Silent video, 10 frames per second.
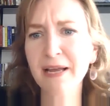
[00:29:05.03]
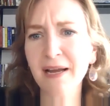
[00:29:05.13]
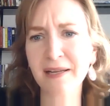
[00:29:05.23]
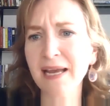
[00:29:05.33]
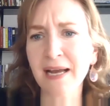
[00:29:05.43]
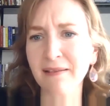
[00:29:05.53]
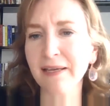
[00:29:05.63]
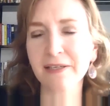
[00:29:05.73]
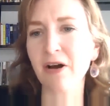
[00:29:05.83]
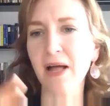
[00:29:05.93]
Oh my God. Yeah.
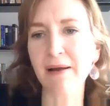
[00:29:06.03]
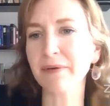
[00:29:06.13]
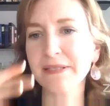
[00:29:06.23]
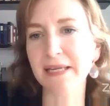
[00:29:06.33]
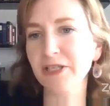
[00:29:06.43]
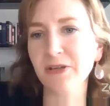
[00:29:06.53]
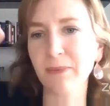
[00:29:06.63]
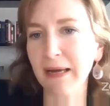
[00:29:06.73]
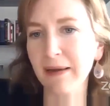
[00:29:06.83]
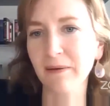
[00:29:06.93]
Like, no, I will send you
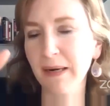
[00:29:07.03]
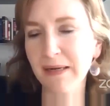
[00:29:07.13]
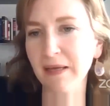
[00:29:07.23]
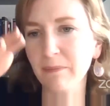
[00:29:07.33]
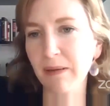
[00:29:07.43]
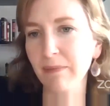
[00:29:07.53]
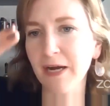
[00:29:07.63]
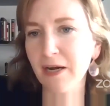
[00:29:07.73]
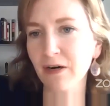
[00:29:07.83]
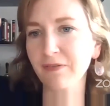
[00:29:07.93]
my like
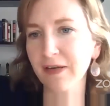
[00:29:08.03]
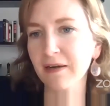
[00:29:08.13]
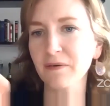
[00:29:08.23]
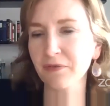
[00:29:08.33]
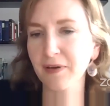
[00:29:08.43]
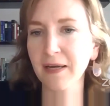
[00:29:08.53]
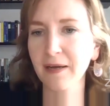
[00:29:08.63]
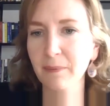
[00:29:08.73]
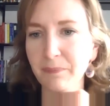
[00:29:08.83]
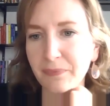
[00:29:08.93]
bibliography
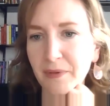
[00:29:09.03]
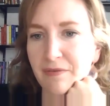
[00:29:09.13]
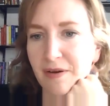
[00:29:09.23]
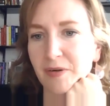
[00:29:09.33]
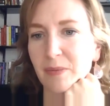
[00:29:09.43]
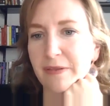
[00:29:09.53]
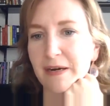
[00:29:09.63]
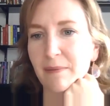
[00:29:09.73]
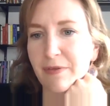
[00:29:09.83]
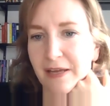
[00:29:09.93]
of everyone that
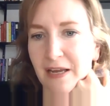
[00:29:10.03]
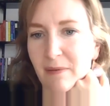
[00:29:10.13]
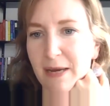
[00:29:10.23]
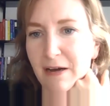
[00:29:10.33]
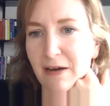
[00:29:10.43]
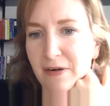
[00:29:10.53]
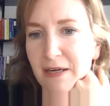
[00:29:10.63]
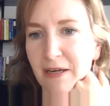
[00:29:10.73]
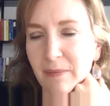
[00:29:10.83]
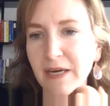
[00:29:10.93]
I'm thinking
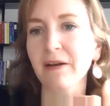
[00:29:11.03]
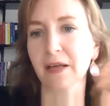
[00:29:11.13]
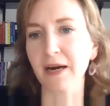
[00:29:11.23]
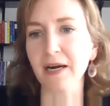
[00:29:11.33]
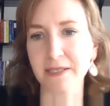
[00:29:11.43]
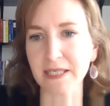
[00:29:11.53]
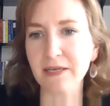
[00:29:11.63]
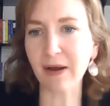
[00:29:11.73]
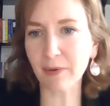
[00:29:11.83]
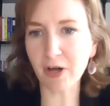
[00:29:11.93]
about. And honestly, if
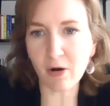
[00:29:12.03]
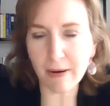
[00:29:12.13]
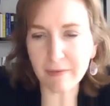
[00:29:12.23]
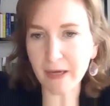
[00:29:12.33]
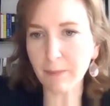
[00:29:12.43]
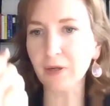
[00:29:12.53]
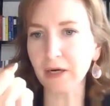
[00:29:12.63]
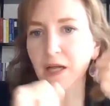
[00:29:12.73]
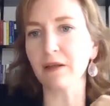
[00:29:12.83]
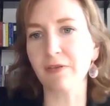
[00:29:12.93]
I were at home, I would like pull it
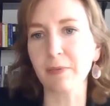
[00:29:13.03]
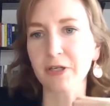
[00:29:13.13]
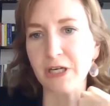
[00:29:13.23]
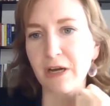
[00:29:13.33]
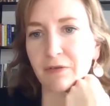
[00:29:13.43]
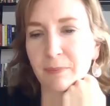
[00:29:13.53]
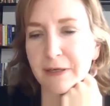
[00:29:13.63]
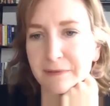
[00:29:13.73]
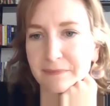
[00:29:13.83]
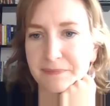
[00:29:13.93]
all off the bookshelf, but.